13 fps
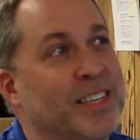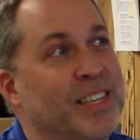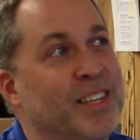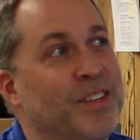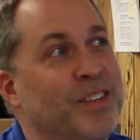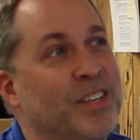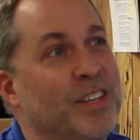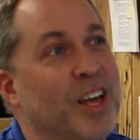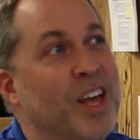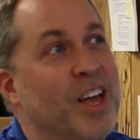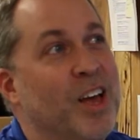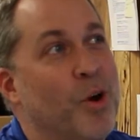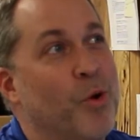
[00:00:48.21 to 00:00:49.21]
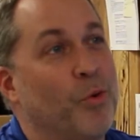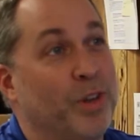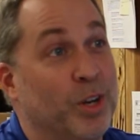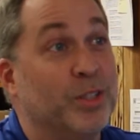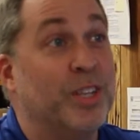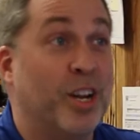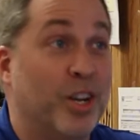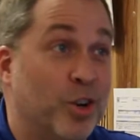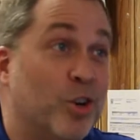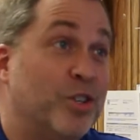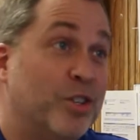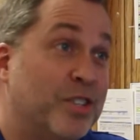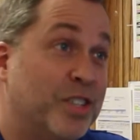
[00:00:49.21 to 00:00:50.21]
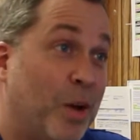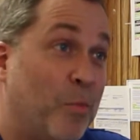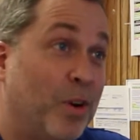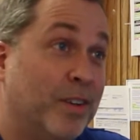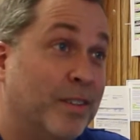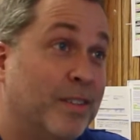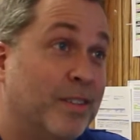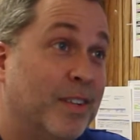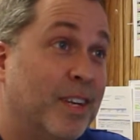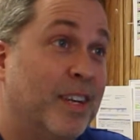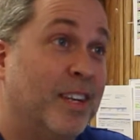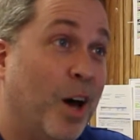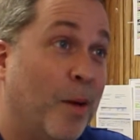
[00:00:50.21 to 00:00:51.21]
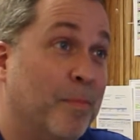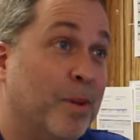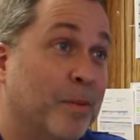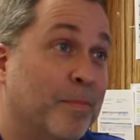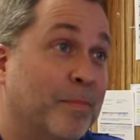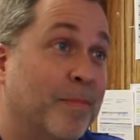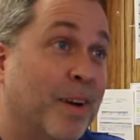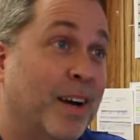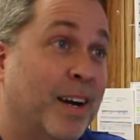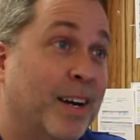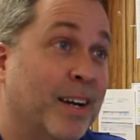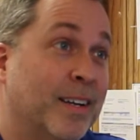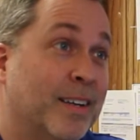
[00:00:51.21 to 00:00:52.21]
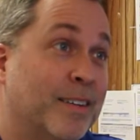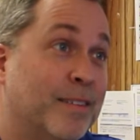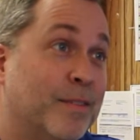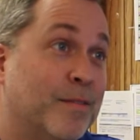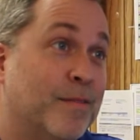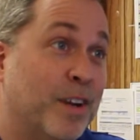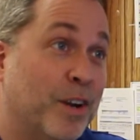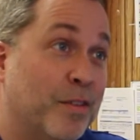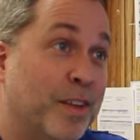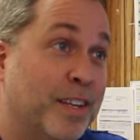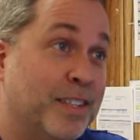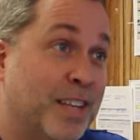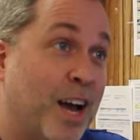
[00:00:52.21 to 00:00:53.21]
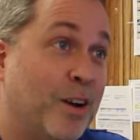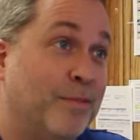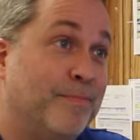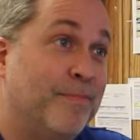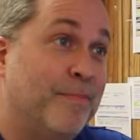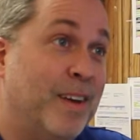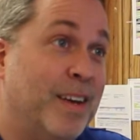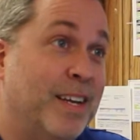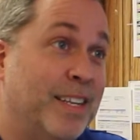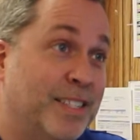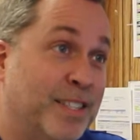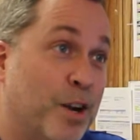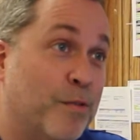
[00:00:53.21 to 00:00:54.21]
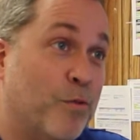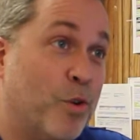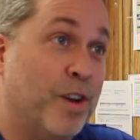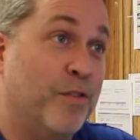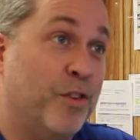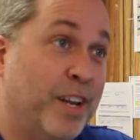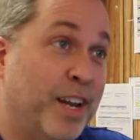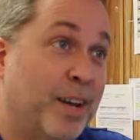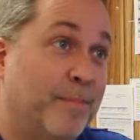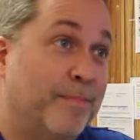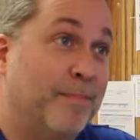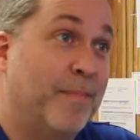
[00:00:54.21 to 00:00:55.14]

He really knows how to nurture someone, help them uh, figure things out. He's there for you if you need him.